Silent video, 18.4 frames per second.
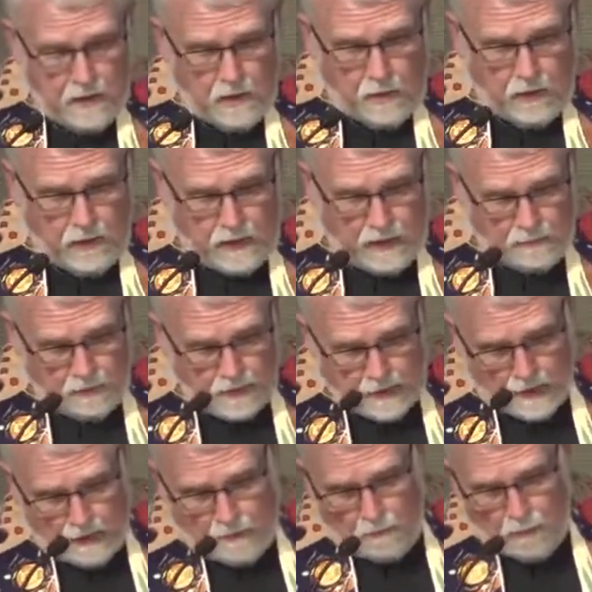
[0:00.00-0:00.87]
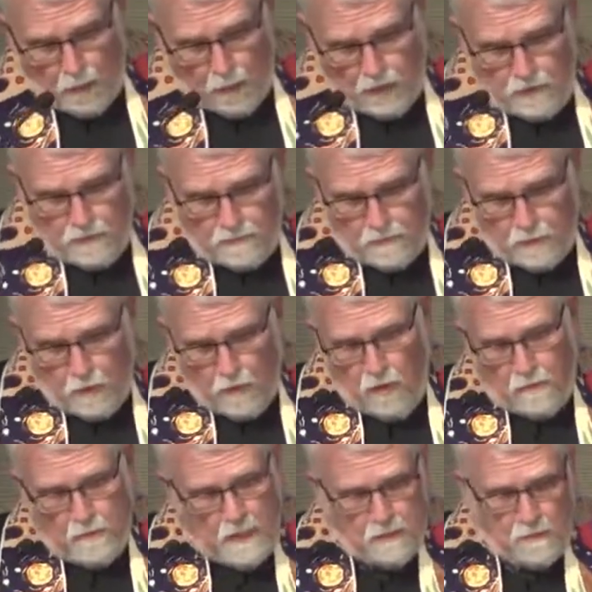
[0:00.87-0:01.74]
We can become more
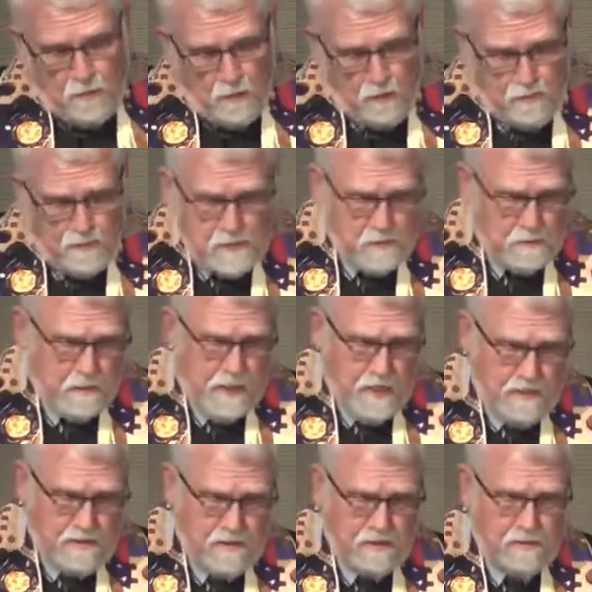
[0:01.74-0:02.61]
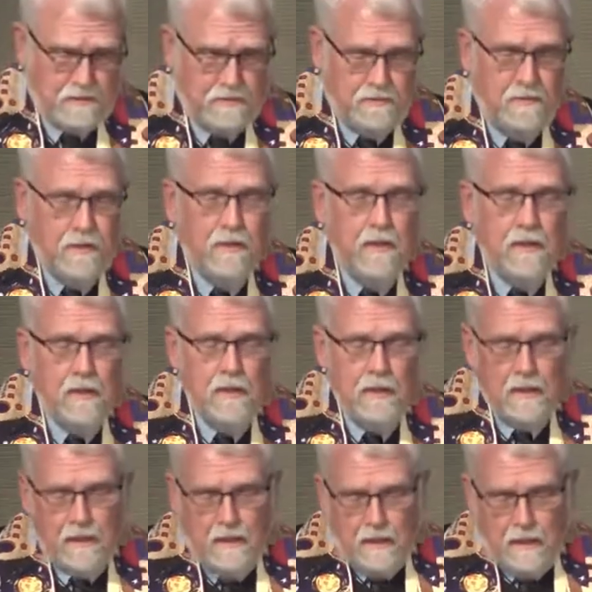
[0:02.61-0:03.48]
informed and more responsive.
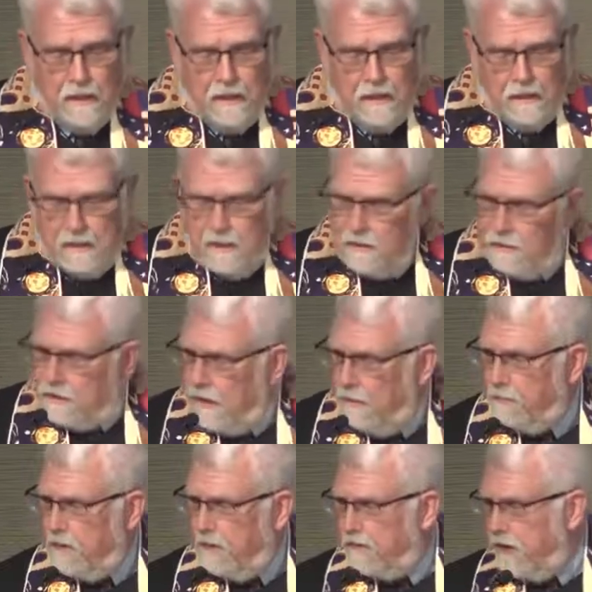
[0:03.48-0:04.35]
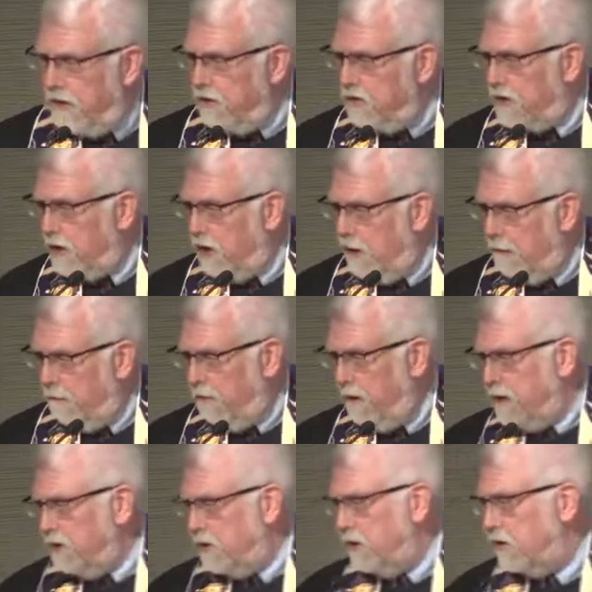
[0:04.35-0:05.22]
A number of years ago, I
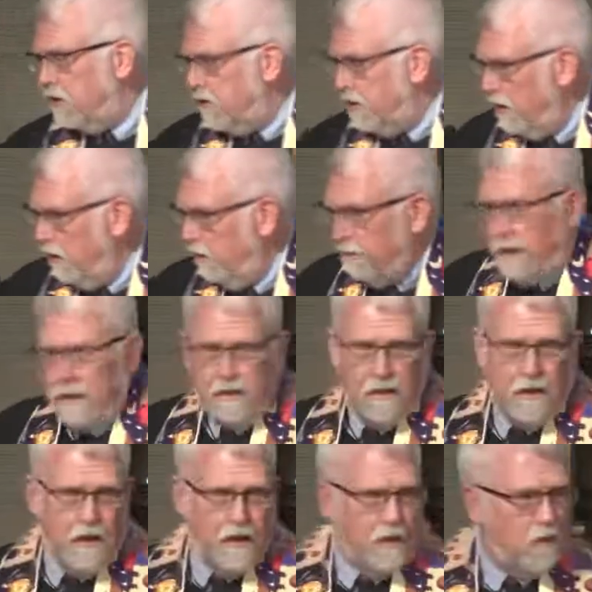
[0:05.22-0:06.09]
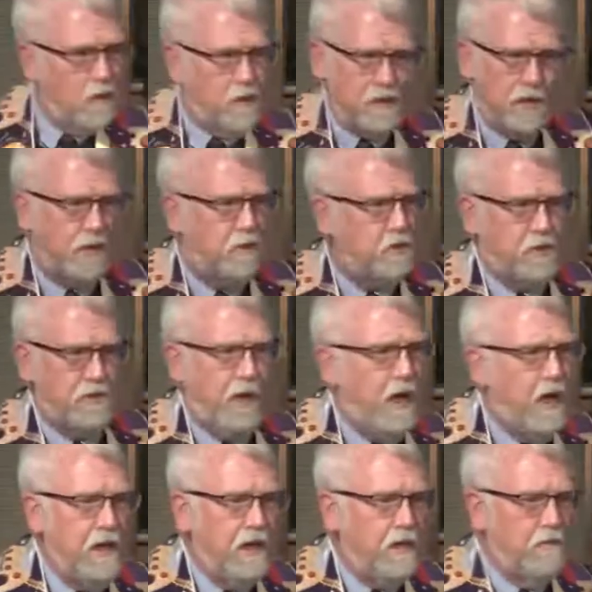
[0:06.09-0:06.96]
preached a sermon in which I was
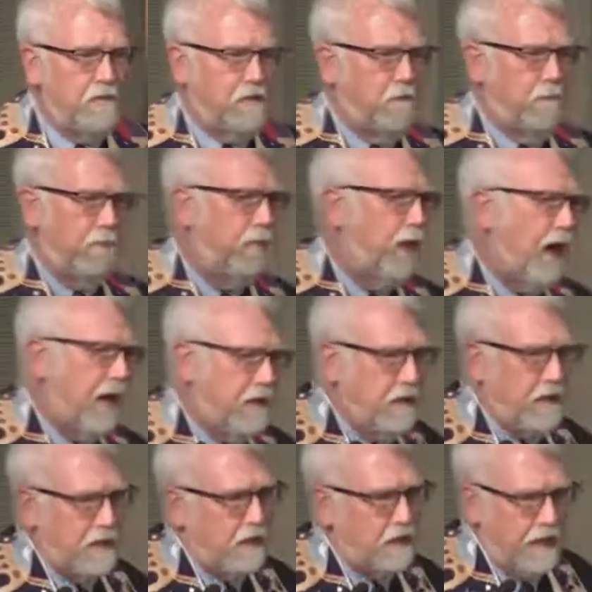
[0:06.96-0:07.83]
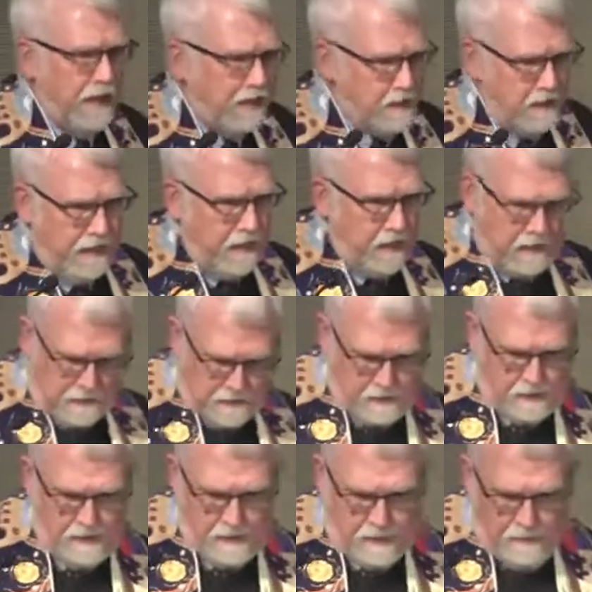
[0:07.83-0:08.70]
trying to give some practical
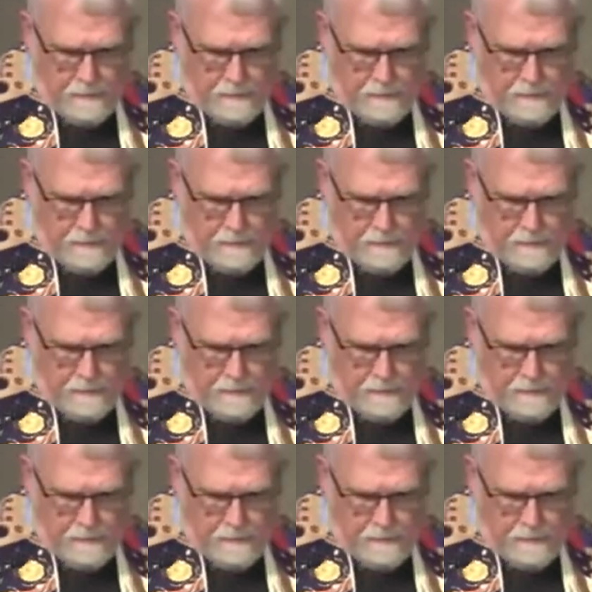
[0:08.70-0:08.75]
ideas